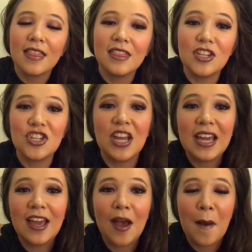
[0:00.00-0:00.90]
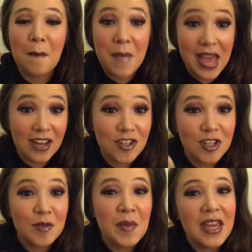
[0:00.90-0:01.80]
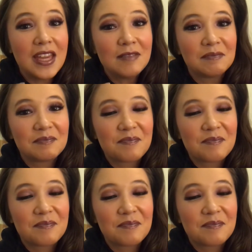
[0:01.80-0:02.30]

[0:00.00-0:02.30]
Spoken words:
The chick matched me,